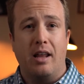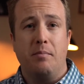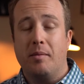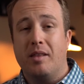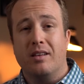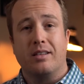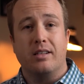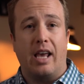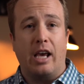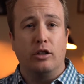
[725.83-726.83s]
and maybe this
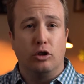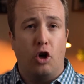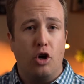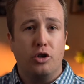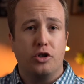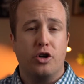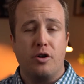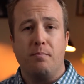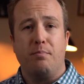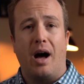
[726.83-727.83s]
is a
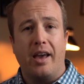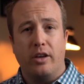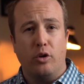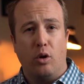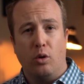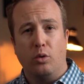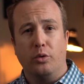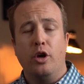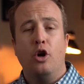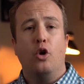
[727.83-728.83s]
long-term buy and
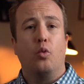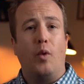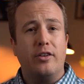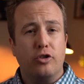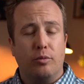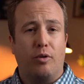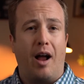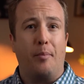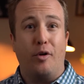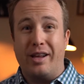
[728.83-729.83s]
hold rental
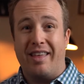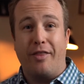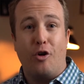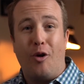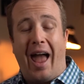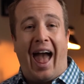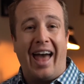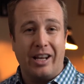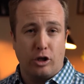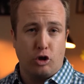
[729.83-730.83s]
property that they're
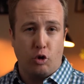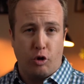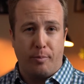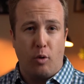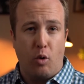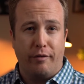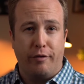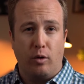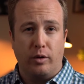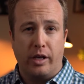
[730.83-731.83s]
adding to their
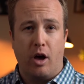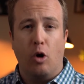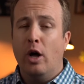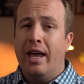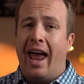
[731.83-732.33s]
portfolio.